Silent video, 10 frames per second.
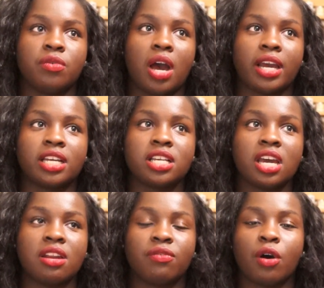I guess I
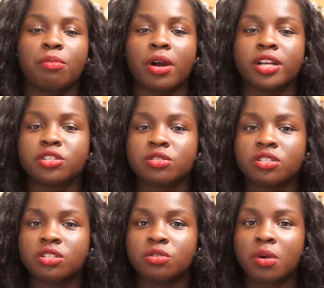kind of felt pressured to
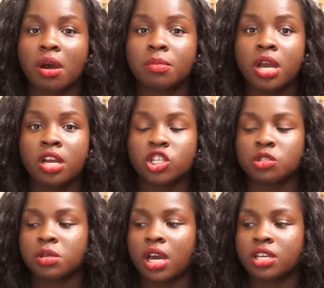do them, just
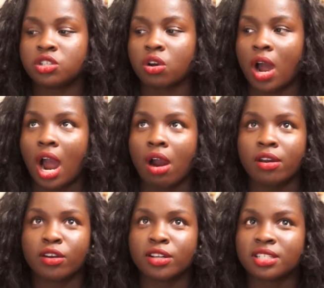because, you know, how are
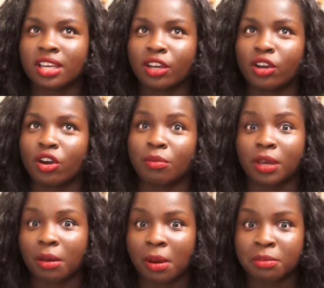you gonna say you're a
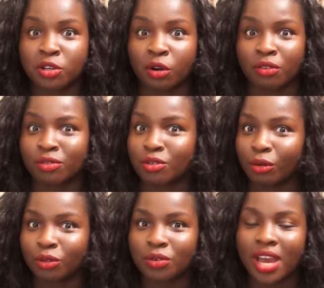K-pop channel if you don't
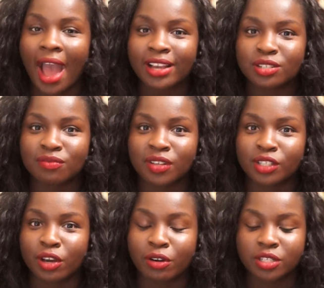do reaction
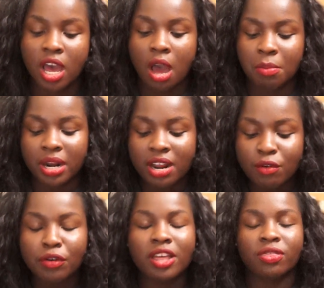videos? But I never
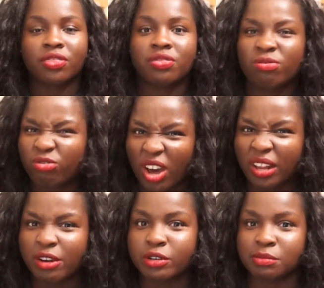really felt
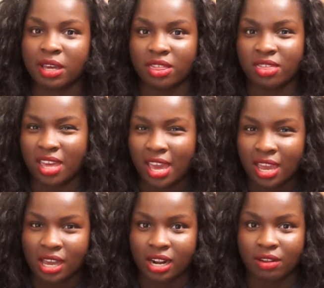it was my thing,
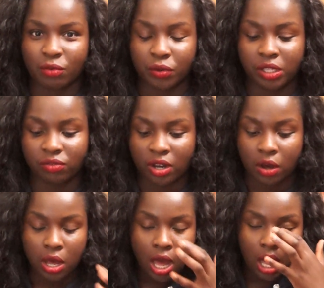and I never really felt
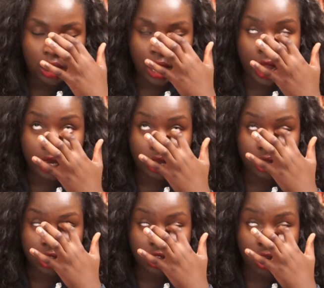like,
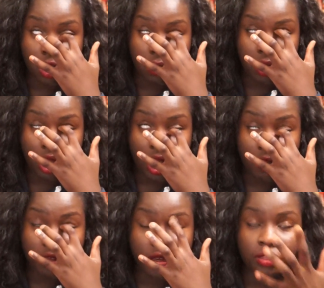you know,
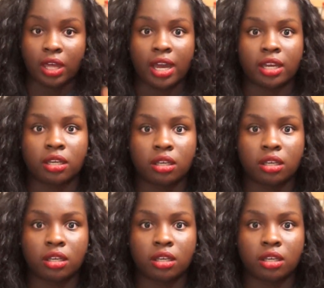other than like,